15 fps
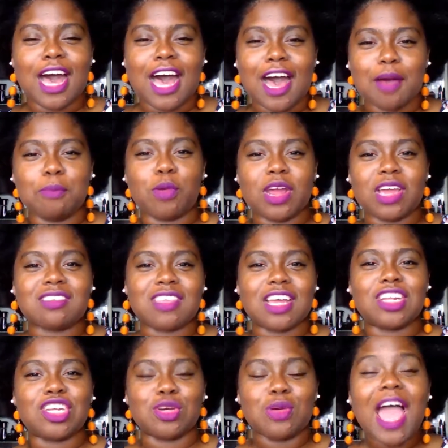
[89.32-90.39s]
breaks
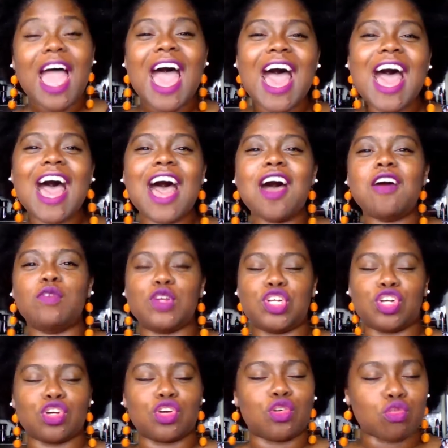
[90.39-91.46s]
that you have, which
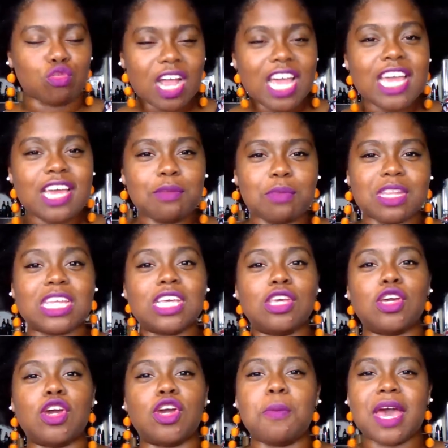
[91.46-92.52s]
are great, but then you
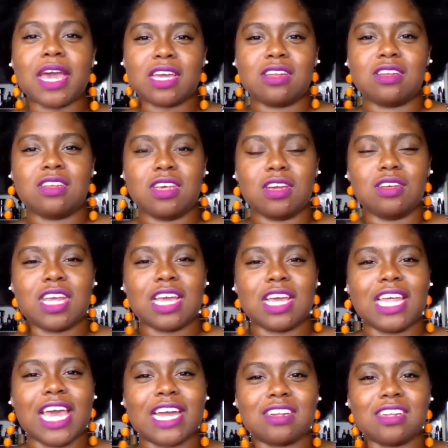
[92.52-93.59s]
go back into your daily
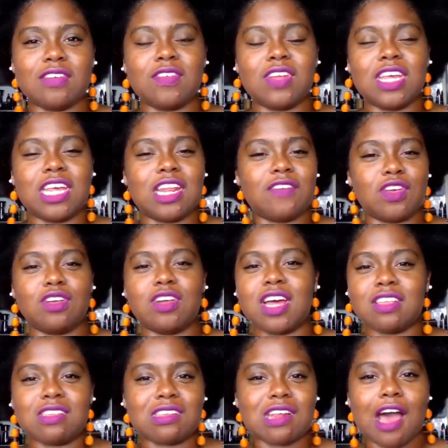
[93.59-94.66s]
activity. And if you're not
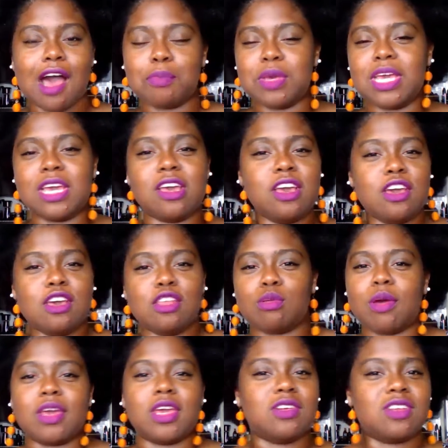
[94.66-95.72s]
stopping throughout
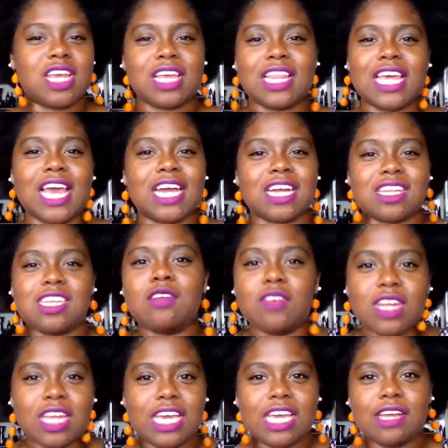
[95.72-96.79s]
your daily
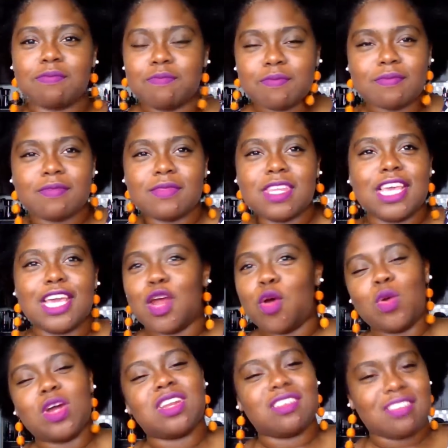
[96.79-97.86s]
activity,
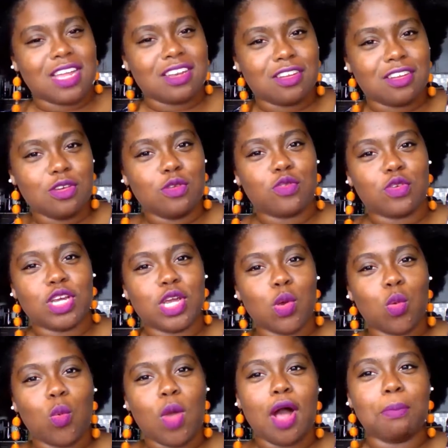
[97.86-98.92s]
what does that do for your
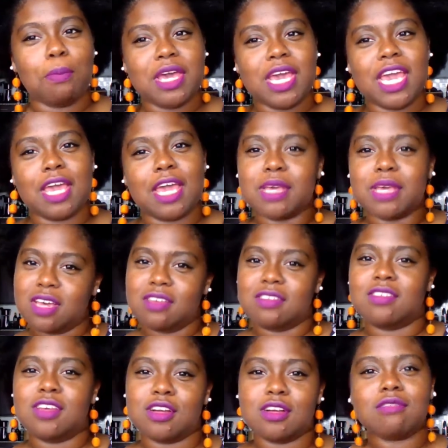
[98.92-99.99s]
well being? Because
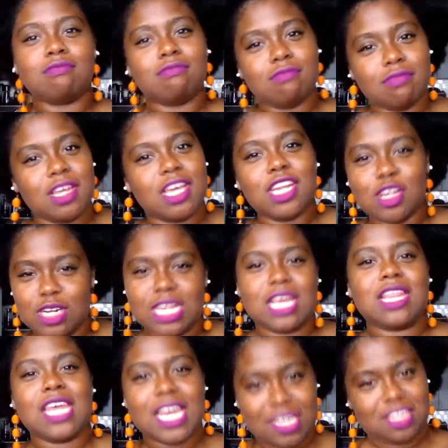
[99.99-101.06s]
you're in your daily
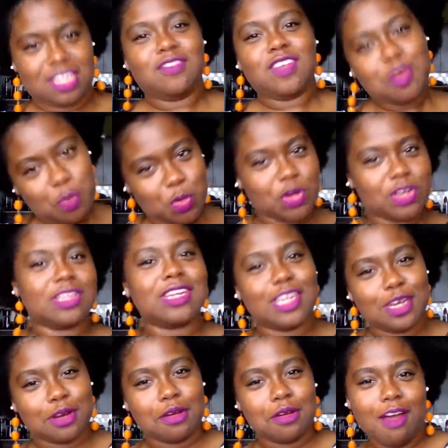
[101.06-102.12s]
activity more than
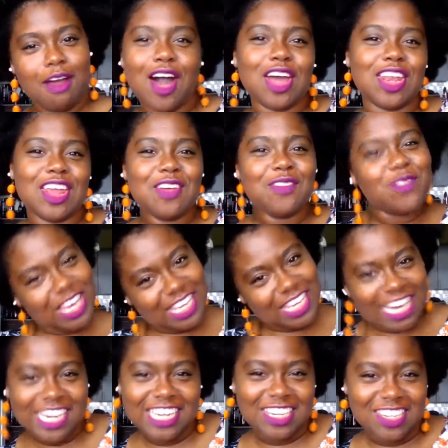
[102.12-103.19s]
you're on
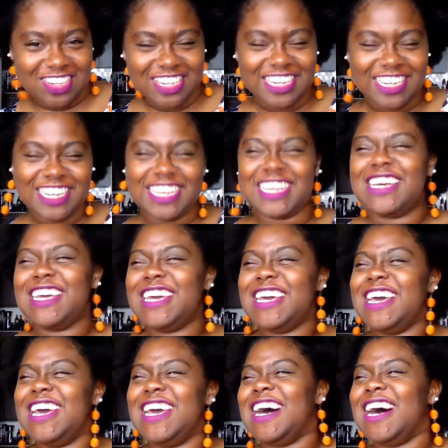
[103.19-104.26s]
vacation.
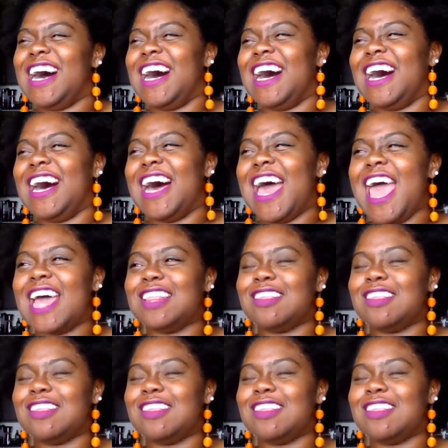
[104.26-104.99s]
And